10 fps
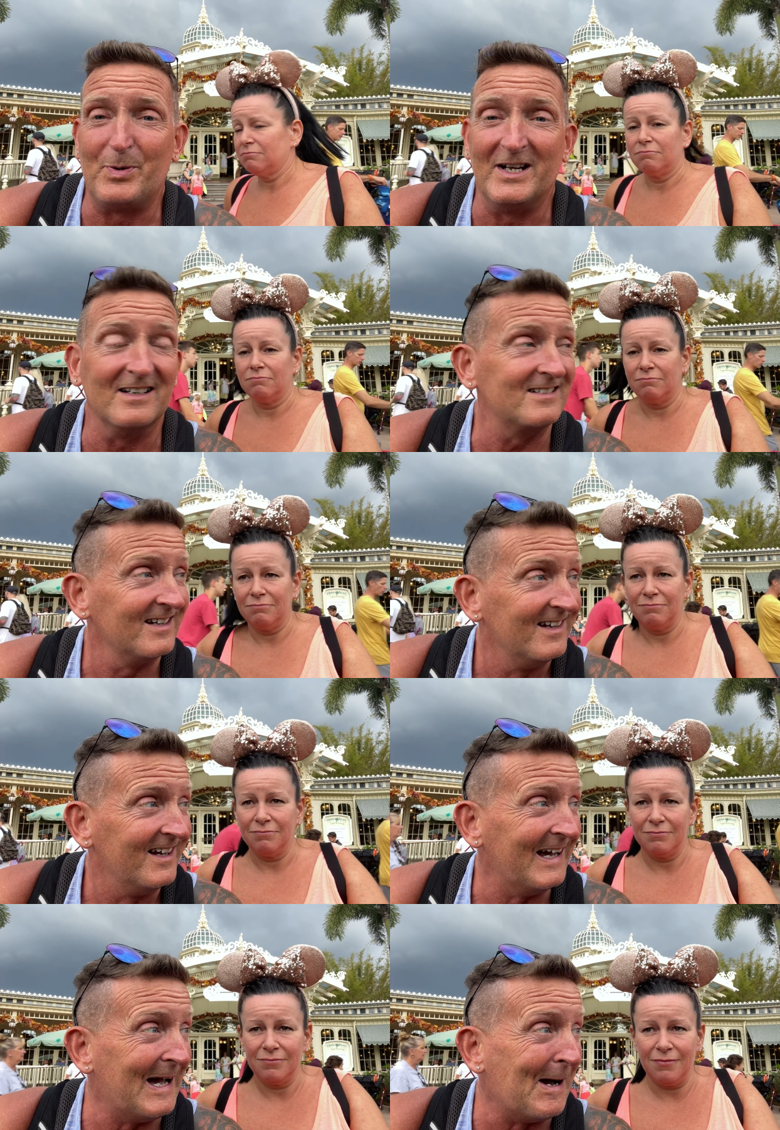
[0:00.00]
Speaker 1: Piglet.
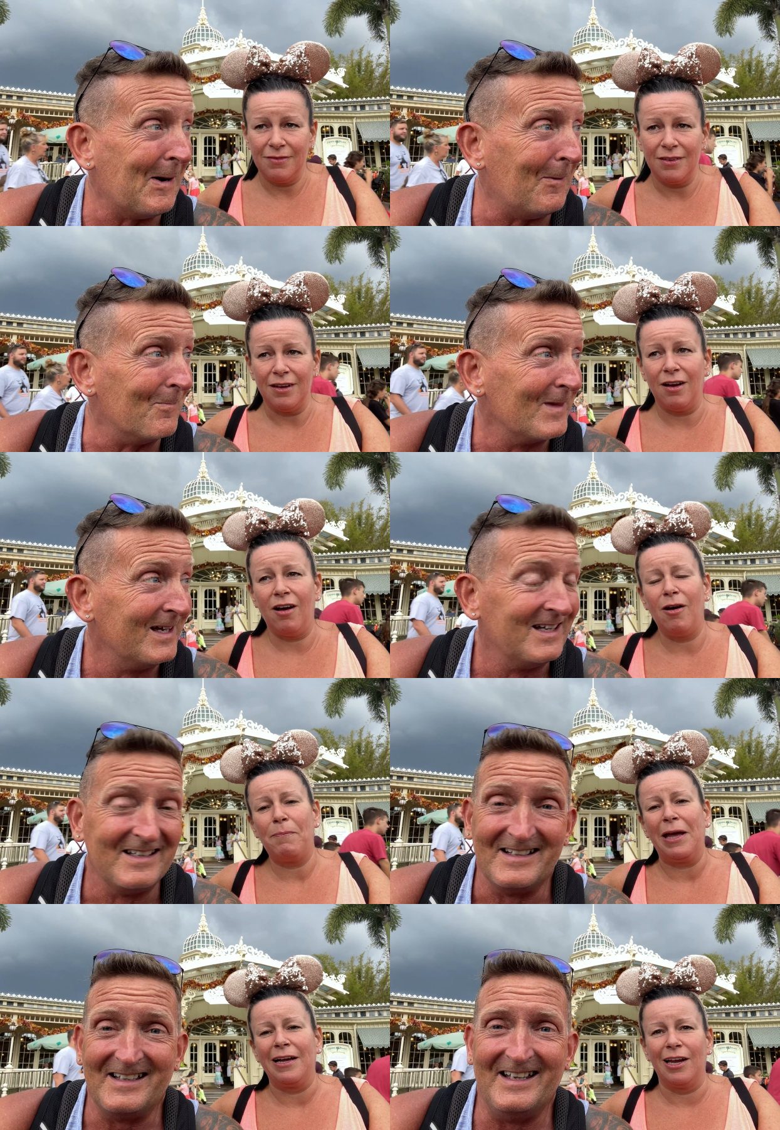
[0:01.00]
Um, oh,
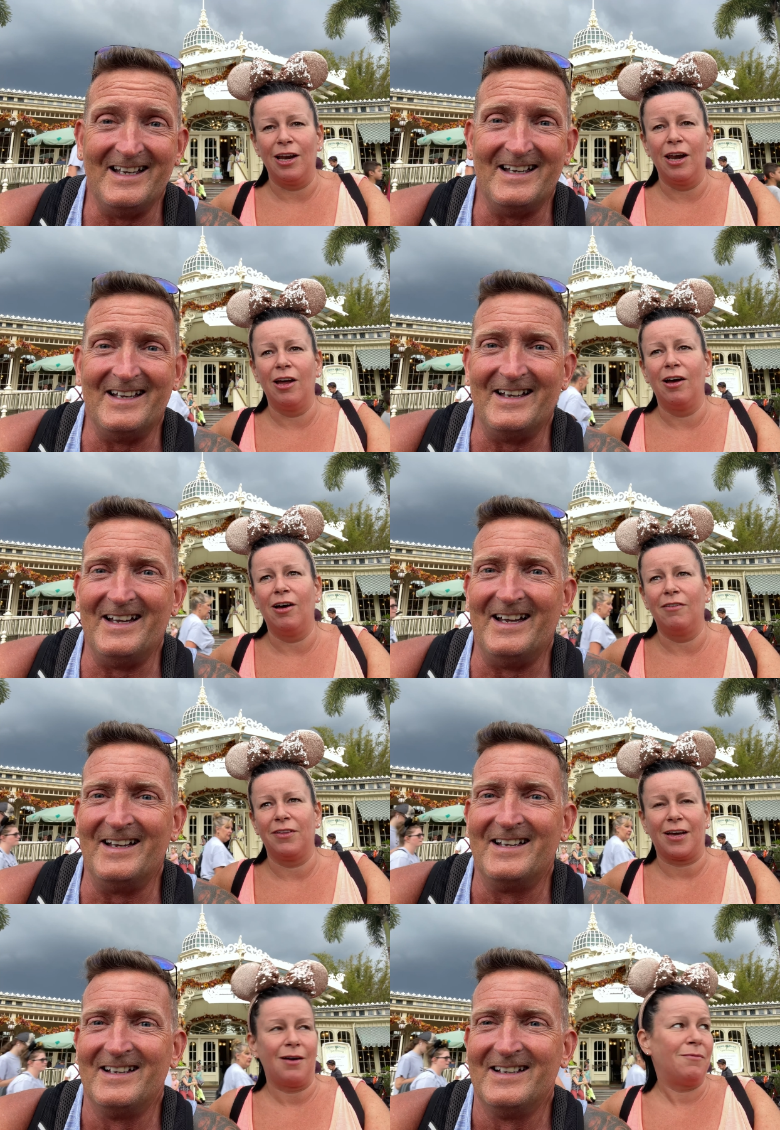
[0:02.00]
Speaker 2: Piglet.
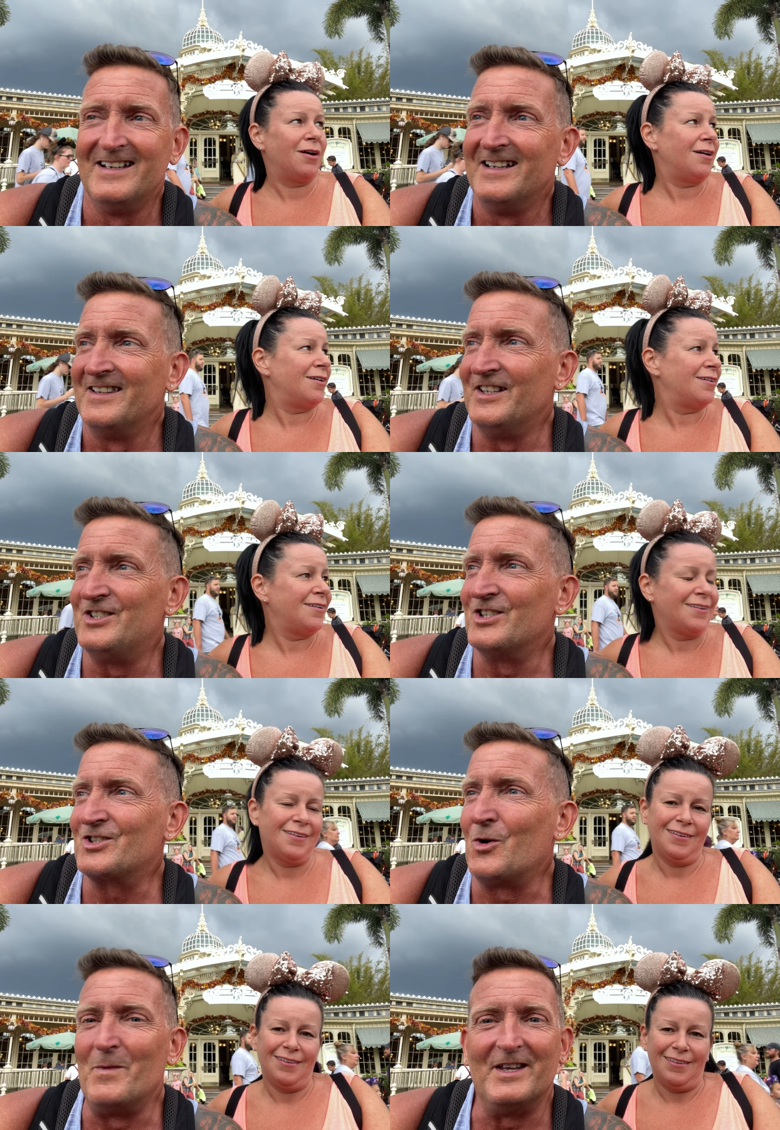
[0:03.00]
Yeah. The
Speaker 1: they
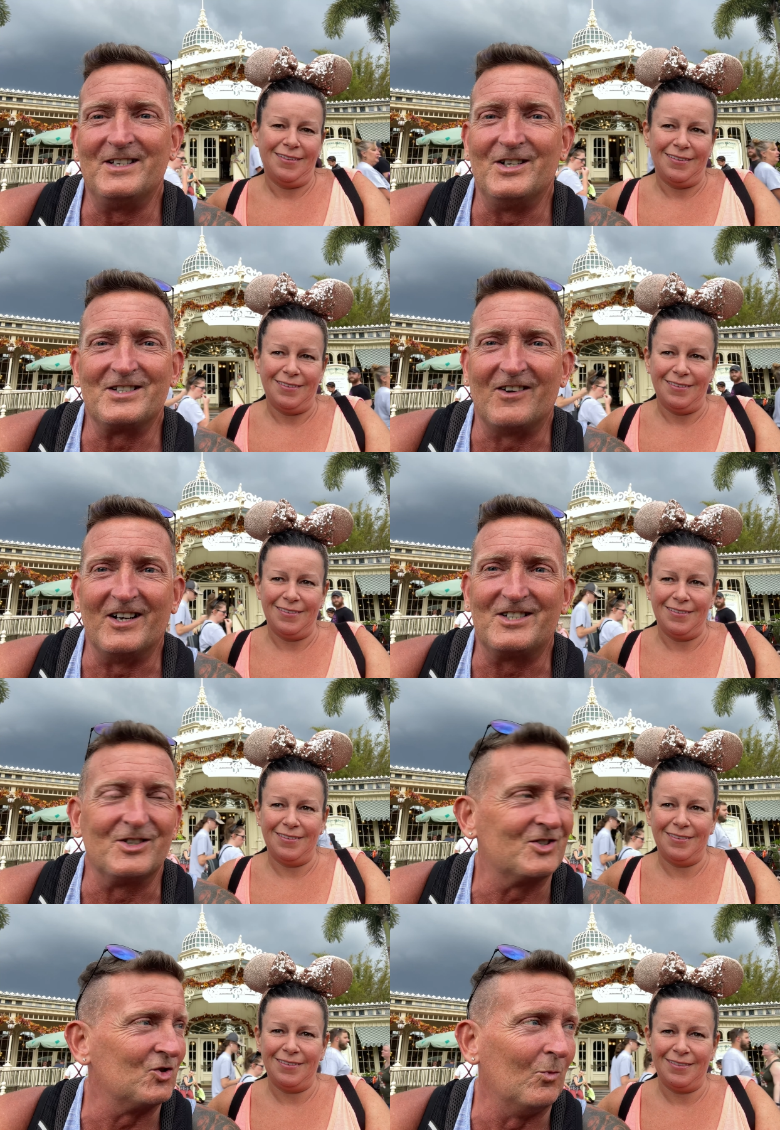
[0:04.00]
just come in, they just, it's
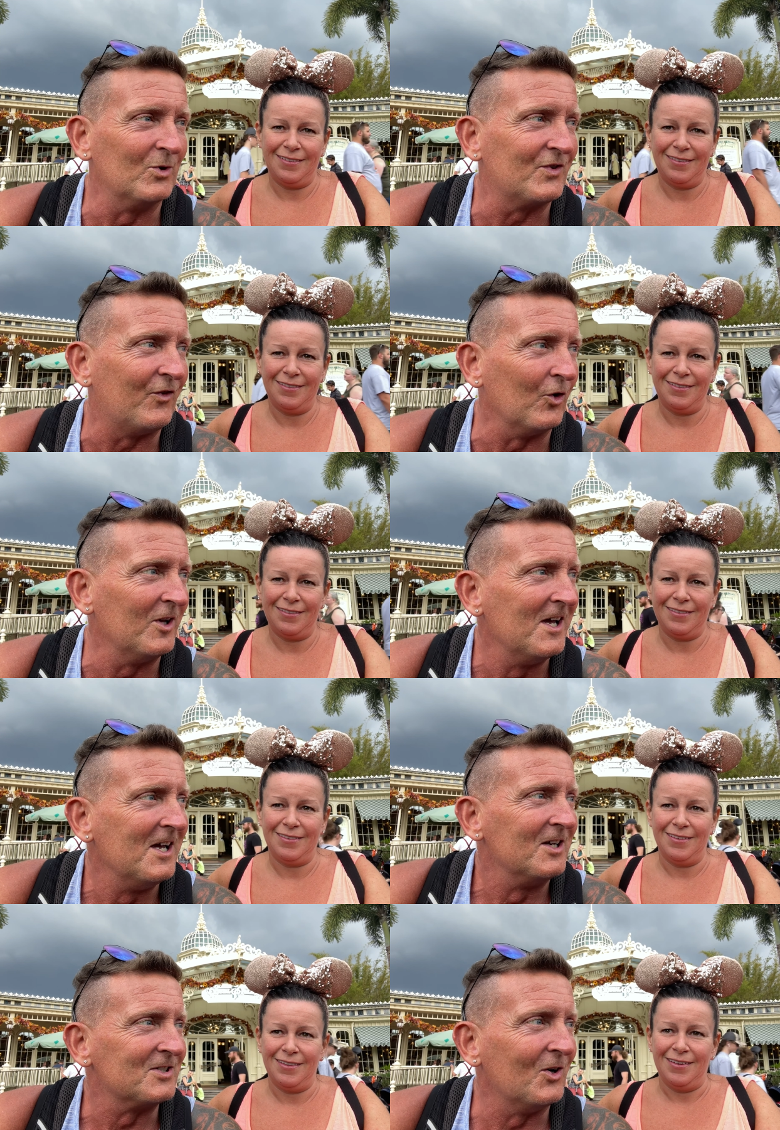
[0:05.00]
just so much fun.
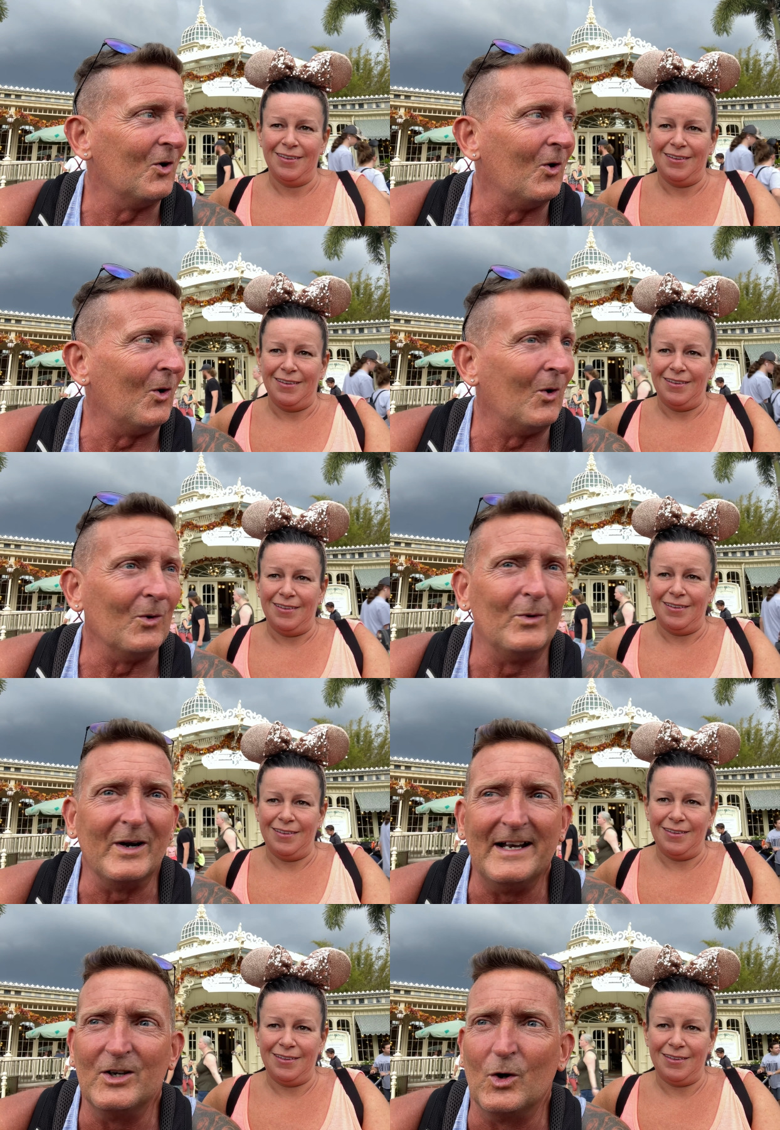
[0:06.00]
So we
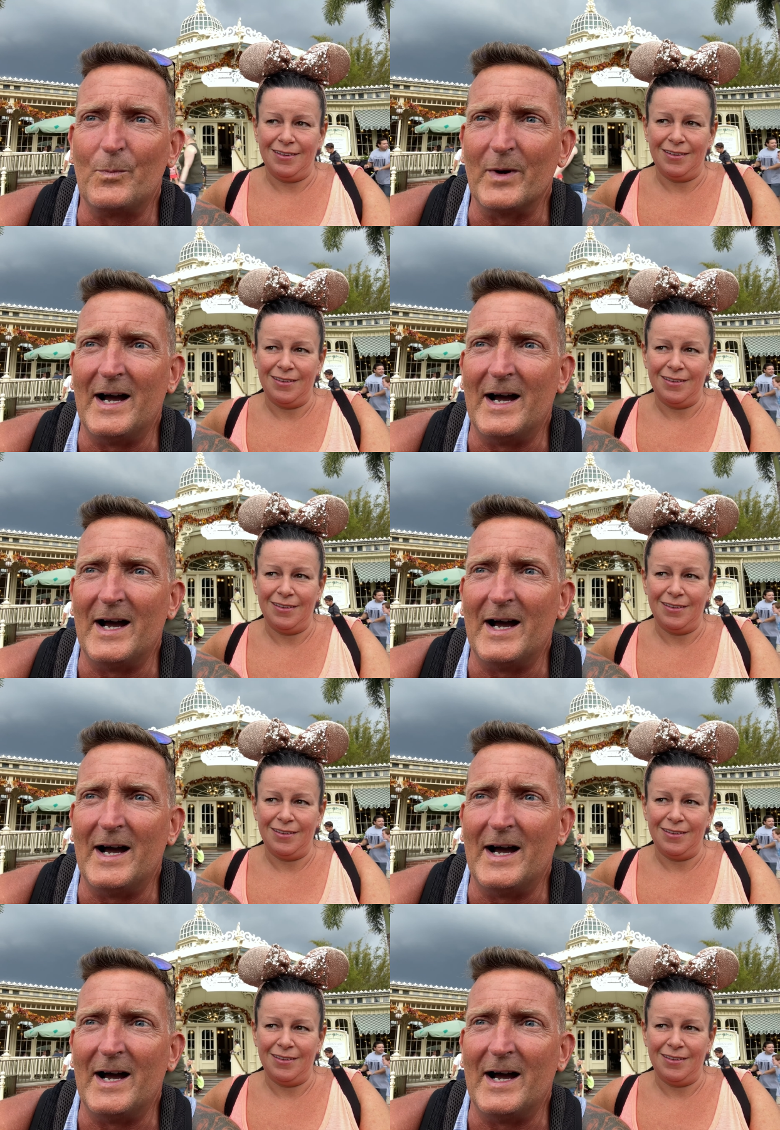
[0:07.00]
ended up,